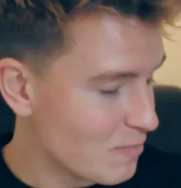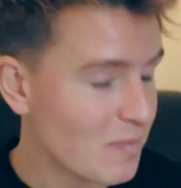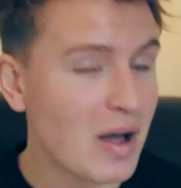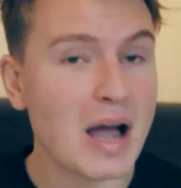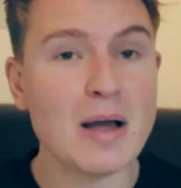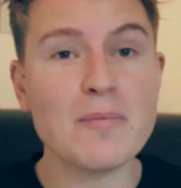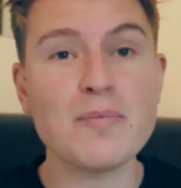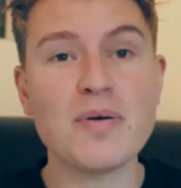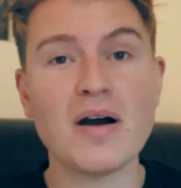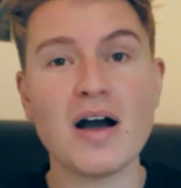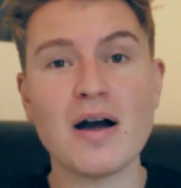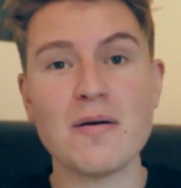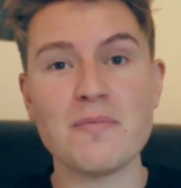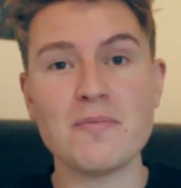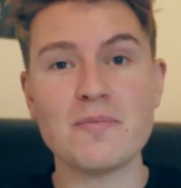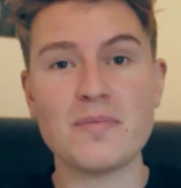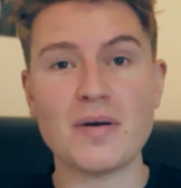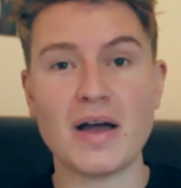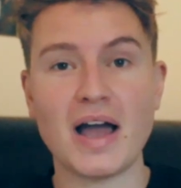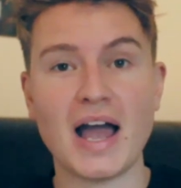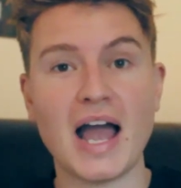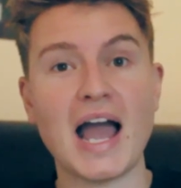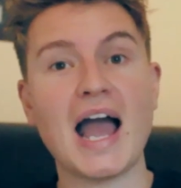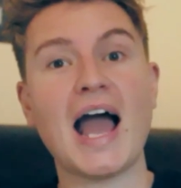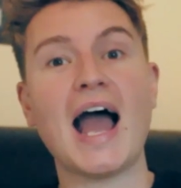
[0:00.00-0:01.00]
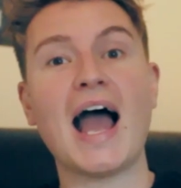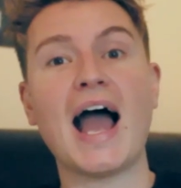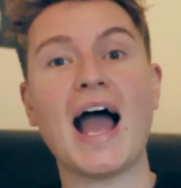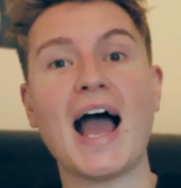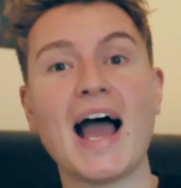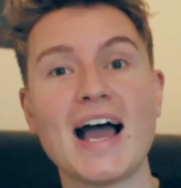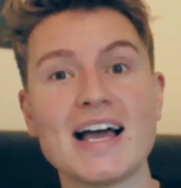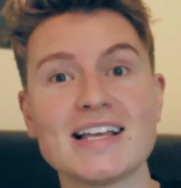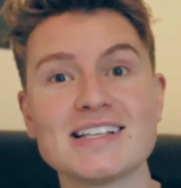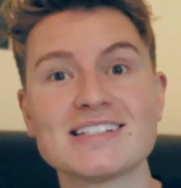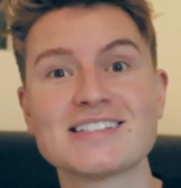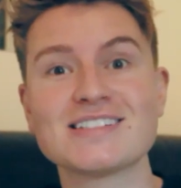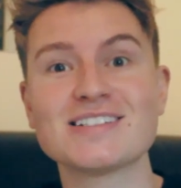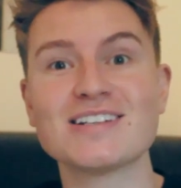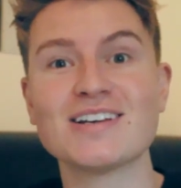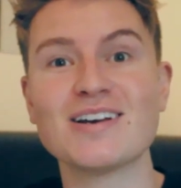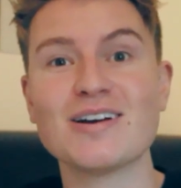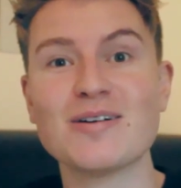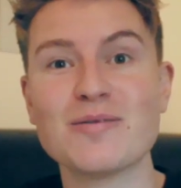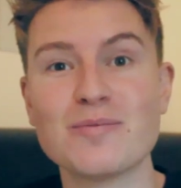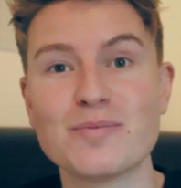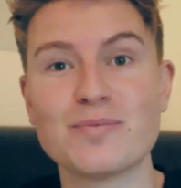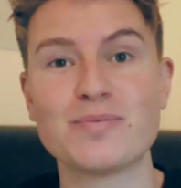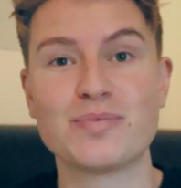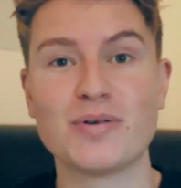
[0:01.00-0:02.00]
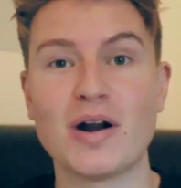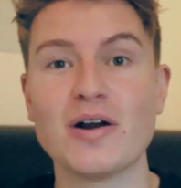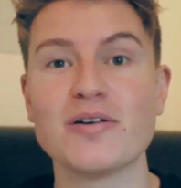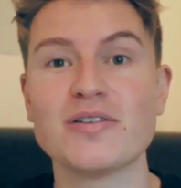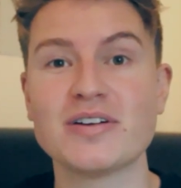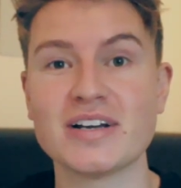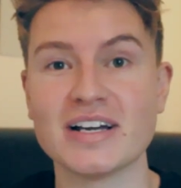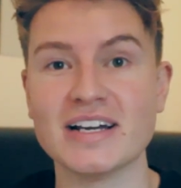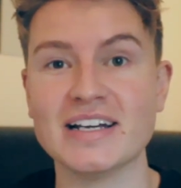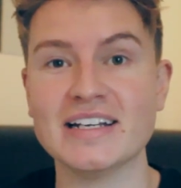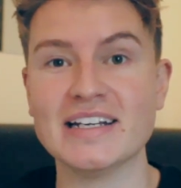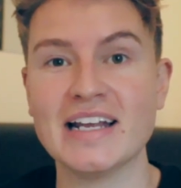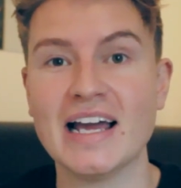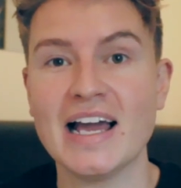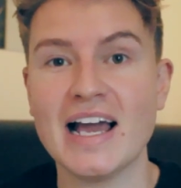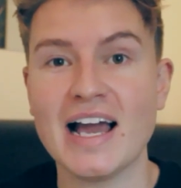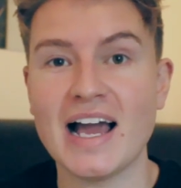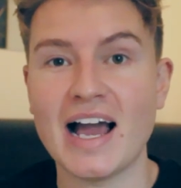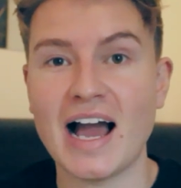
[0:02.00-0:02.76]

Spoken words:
My pump has broken.